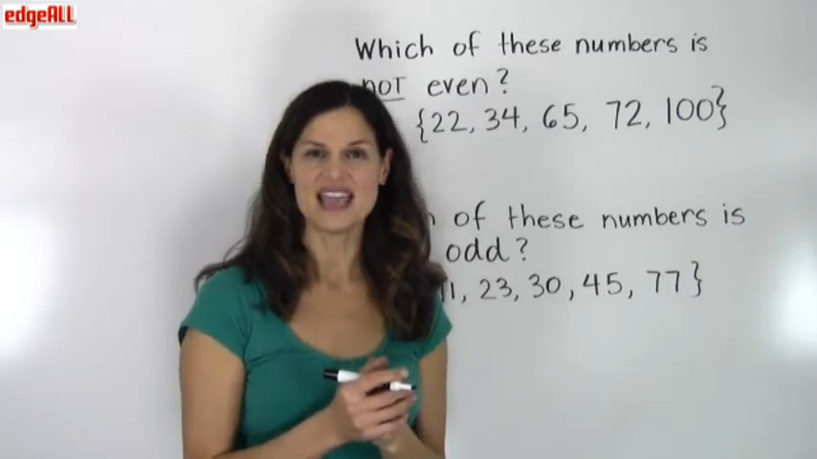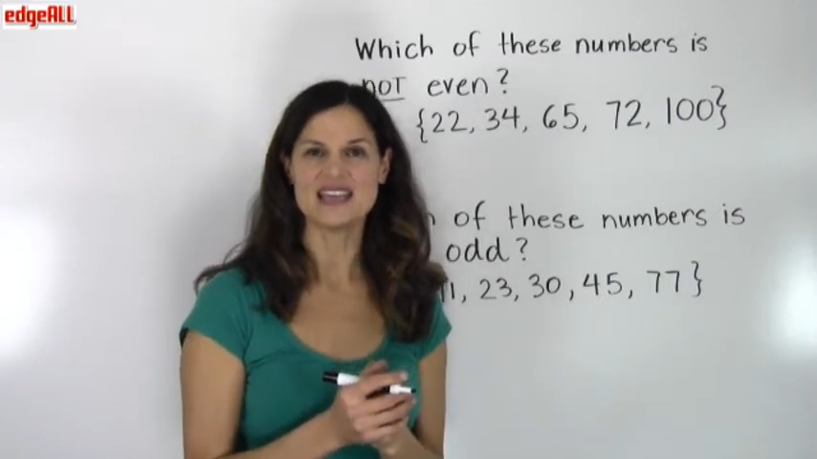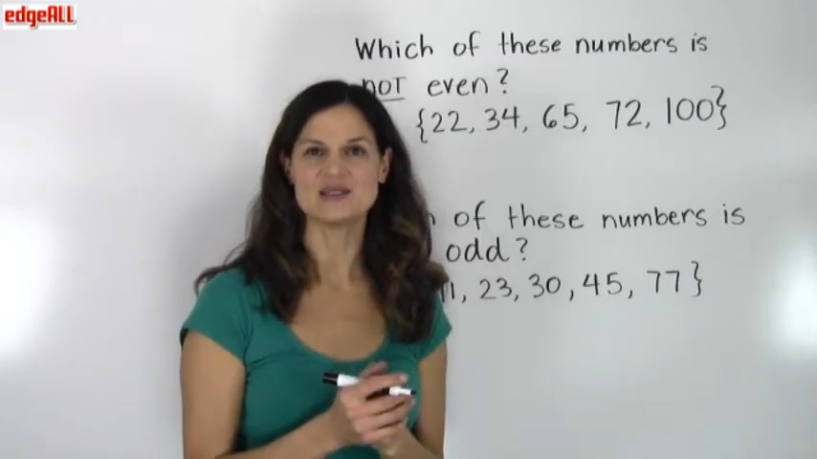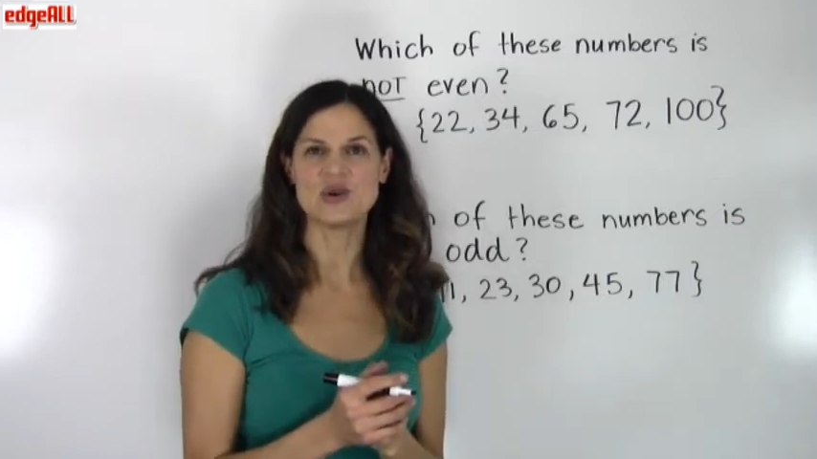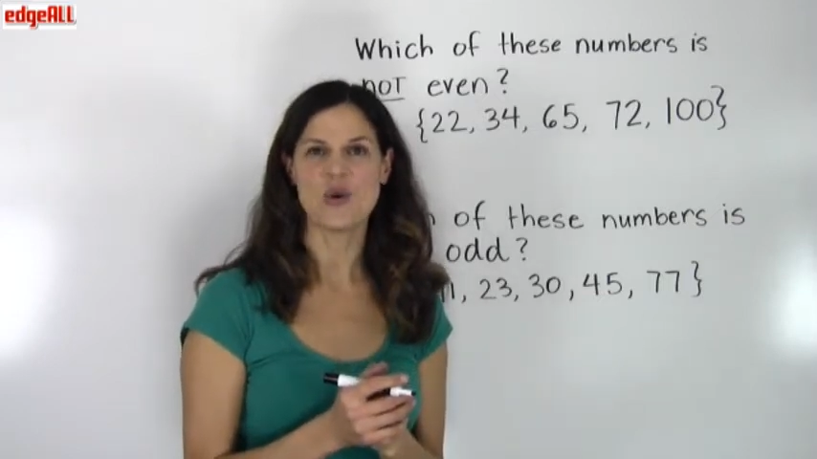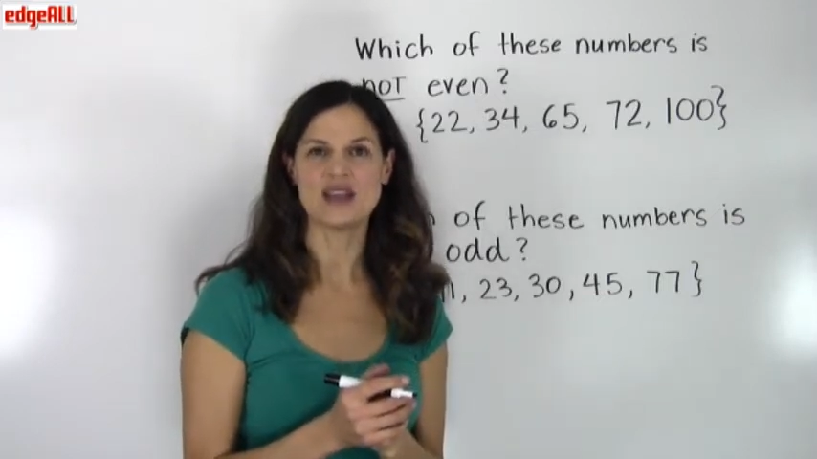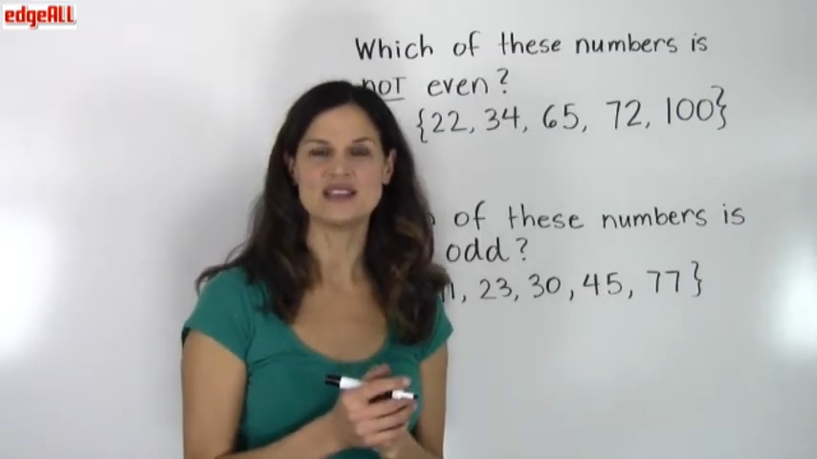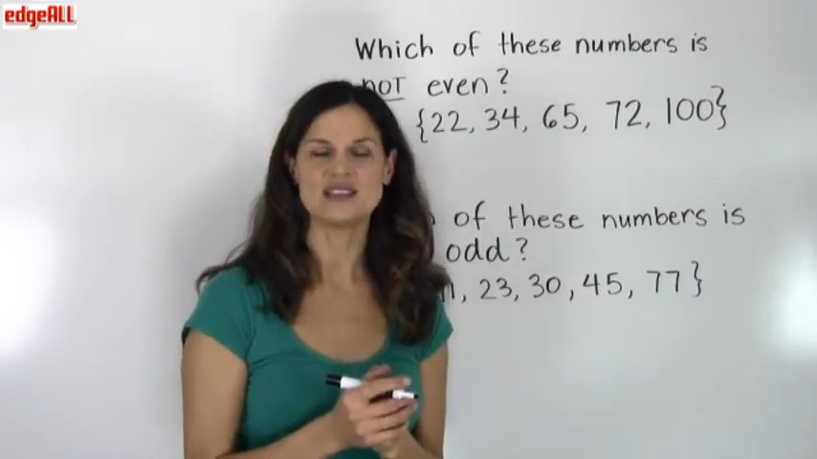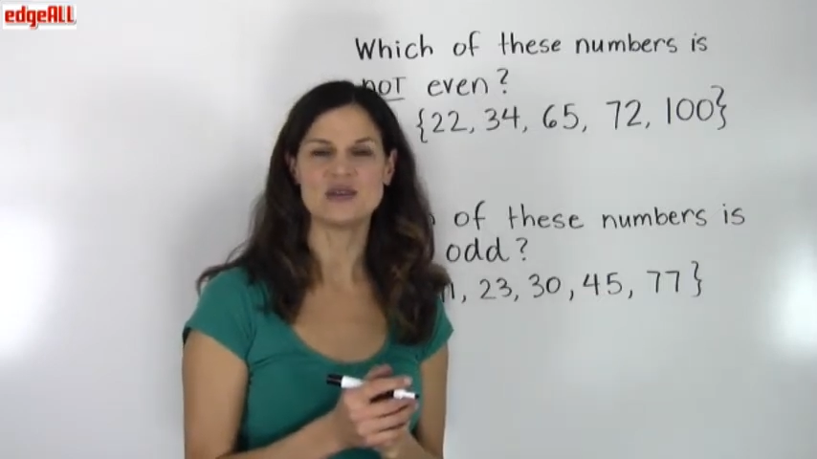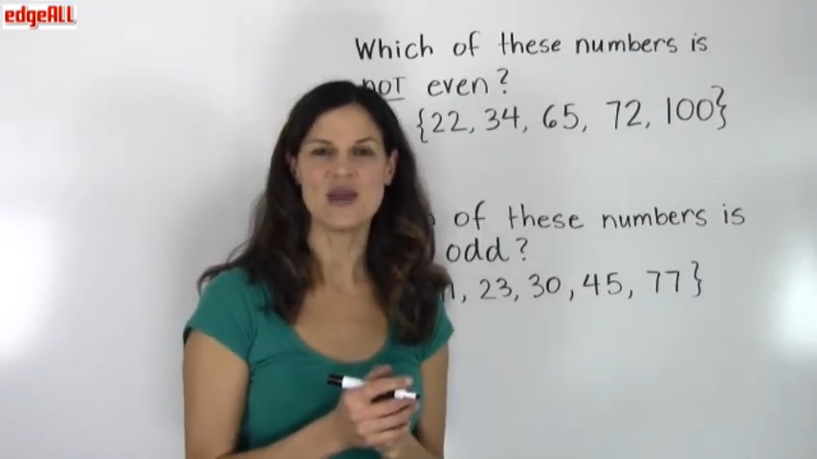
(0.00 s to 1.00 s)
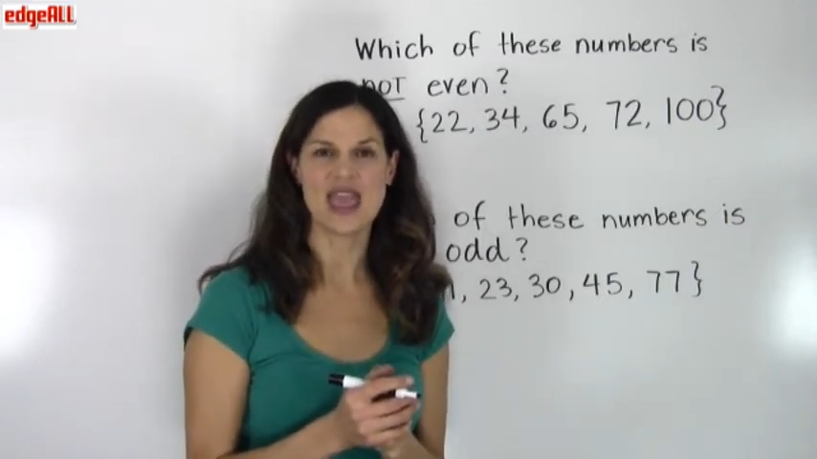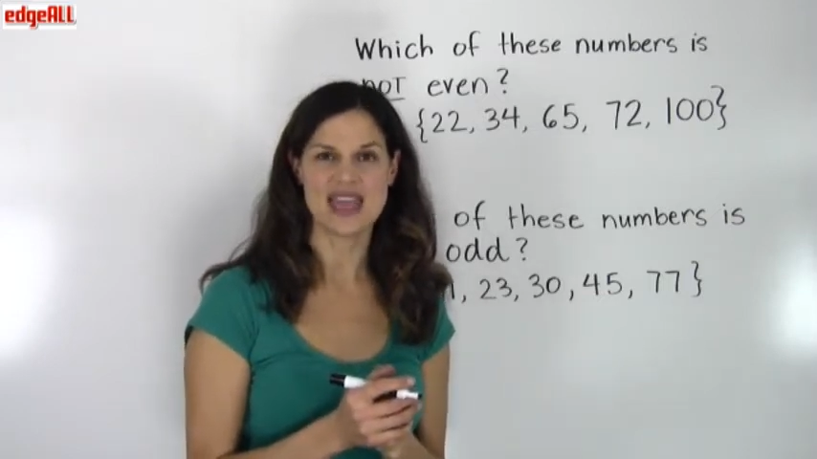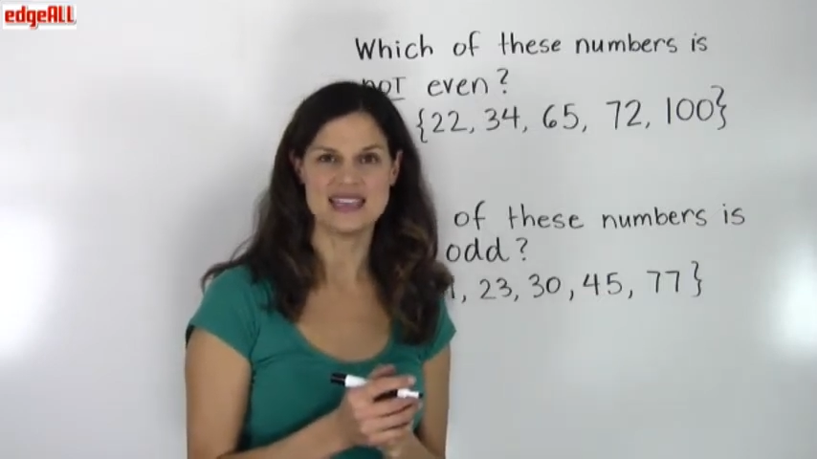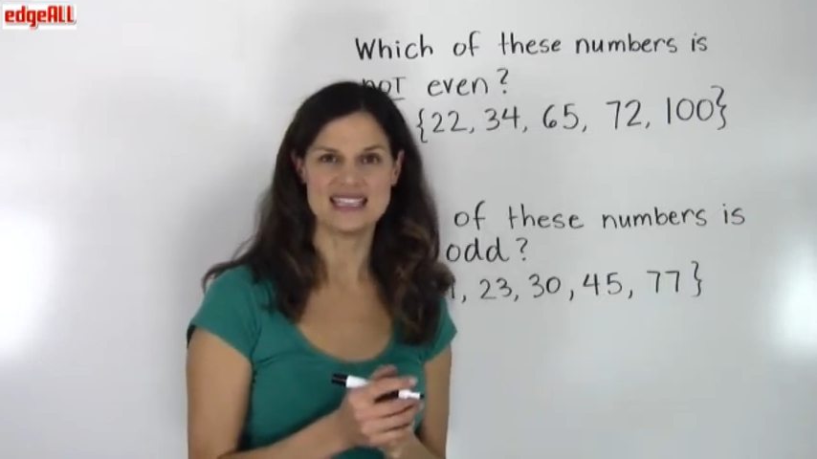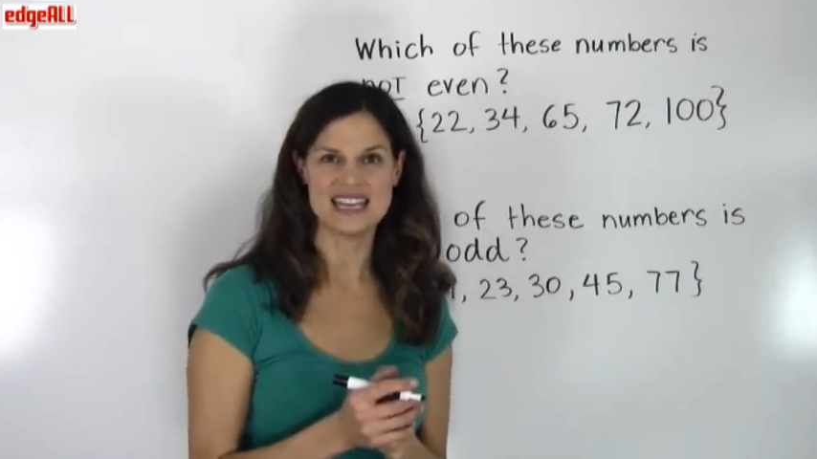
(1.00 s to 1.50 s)
is going to
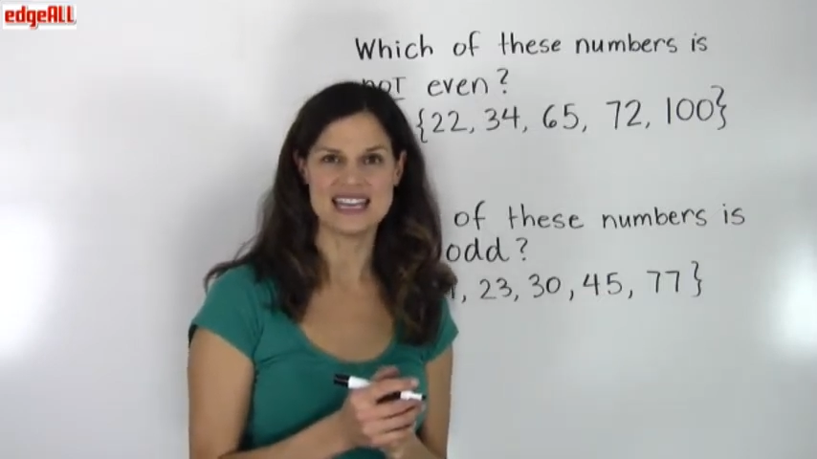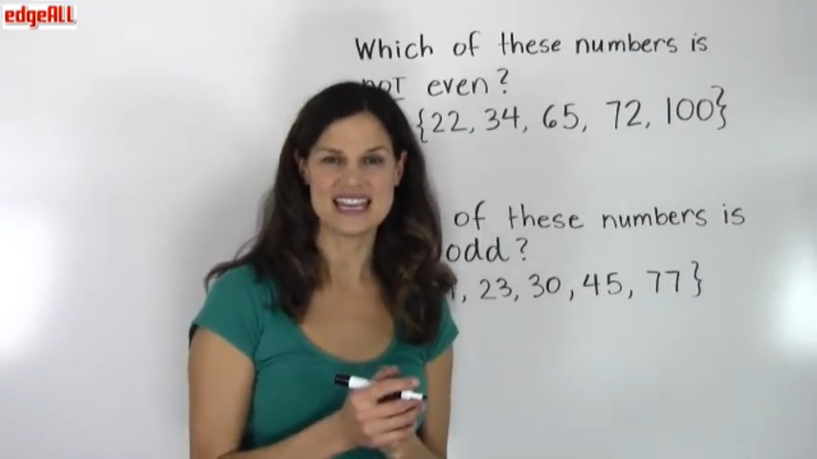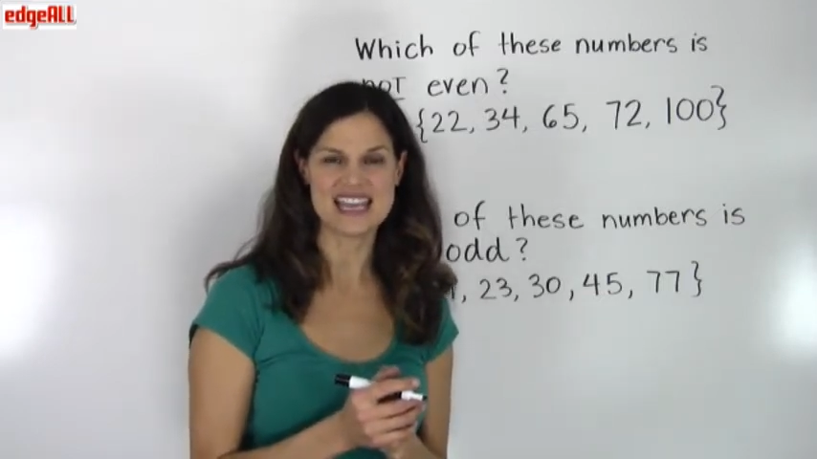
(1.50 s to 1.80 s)
end in